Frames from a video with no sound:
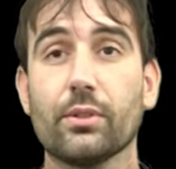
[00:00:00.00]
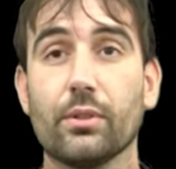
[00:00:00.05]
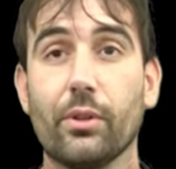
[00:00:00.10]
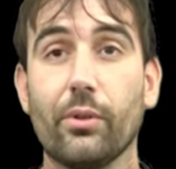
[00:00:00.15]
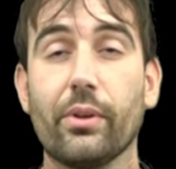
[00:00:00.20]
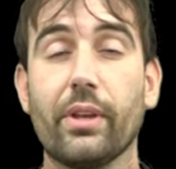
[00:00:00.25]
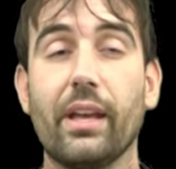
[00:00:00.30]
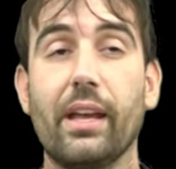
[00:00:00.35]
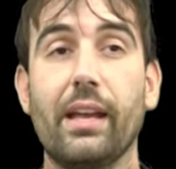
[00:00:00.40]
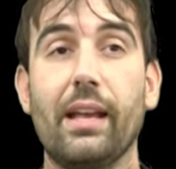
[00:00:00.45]

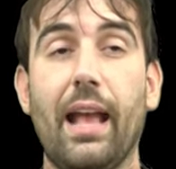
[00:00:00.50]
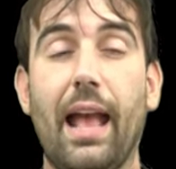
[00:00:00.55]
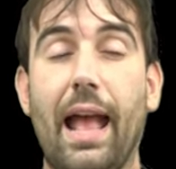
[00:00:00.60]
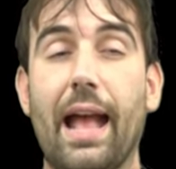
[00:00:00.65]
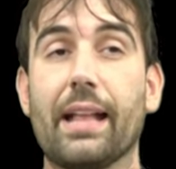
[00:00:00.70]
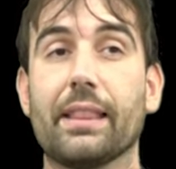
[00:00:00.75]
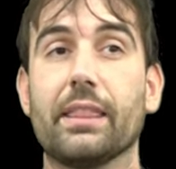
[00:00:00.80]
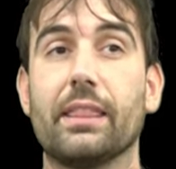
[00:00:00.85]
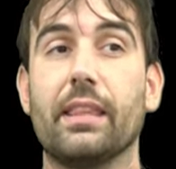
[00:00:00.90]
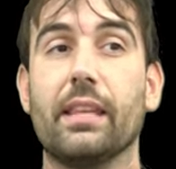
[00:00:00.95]
looking
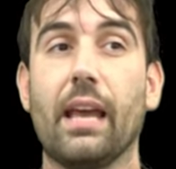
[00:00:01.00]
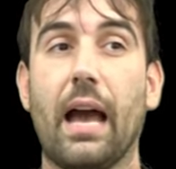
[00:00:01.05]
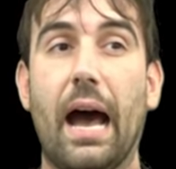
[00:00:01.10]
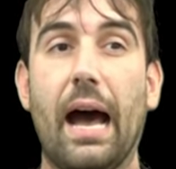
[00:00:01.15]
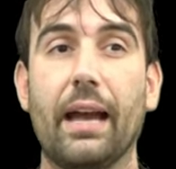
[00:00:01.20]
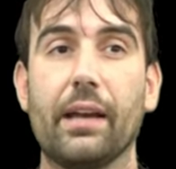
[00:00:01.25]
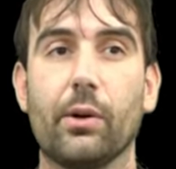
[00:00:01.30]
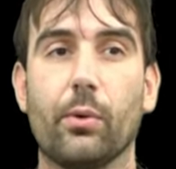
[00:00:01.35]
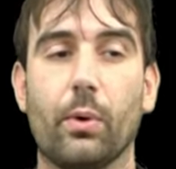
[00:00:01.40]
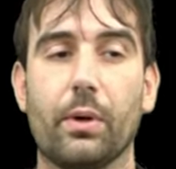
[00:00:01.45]
at the
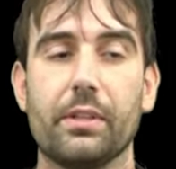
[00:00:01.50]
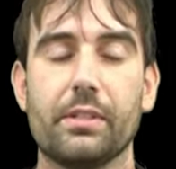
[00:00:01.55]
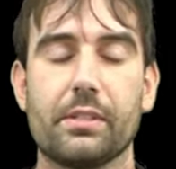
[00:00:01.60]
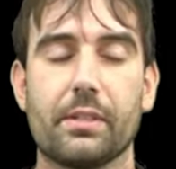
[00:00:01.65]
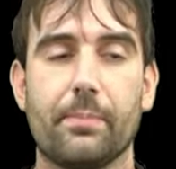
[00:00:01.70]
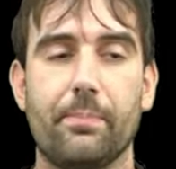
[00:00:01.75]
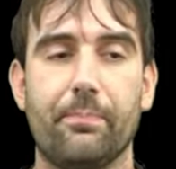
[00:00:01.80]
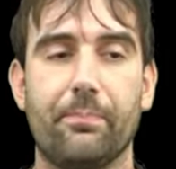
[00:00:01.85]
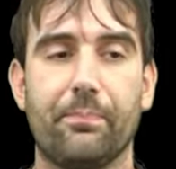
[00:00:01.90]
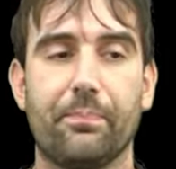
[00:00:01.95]
Iowas,